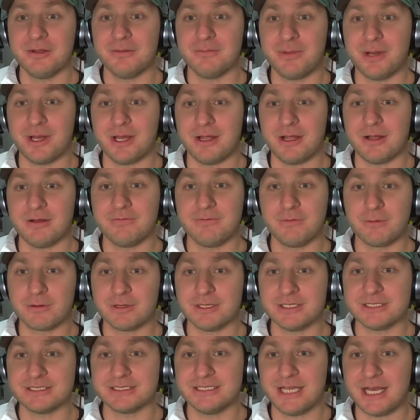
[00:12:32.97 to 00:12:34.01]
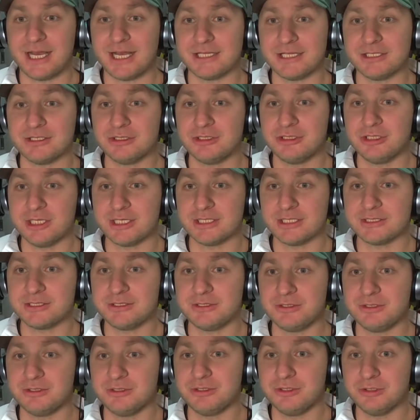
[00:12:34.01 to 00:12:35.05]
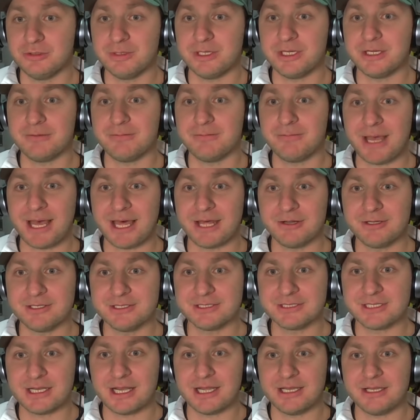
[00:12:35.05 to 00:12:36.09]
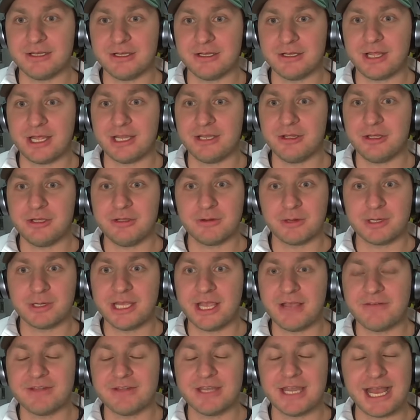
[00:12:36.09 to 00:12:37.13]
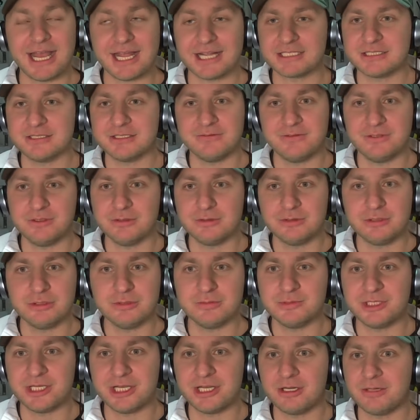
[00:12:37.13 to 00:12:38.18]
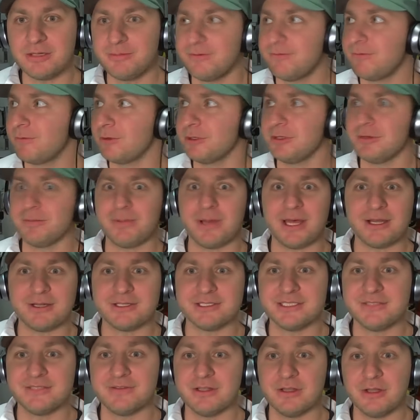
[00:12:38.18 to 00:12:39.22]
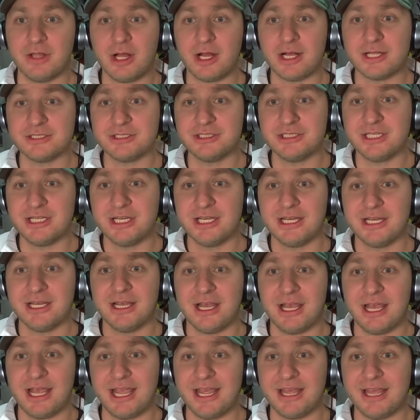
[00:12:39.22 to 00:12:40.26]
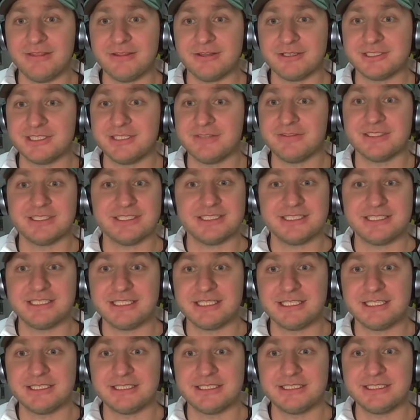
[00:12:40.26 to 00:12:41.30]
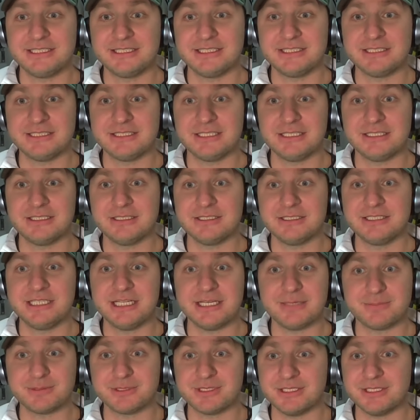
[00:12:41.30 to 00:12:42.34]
but Avoura's not just doing paddles. I know you already have an active YouTube channel before your paddles even launched, and there's even tips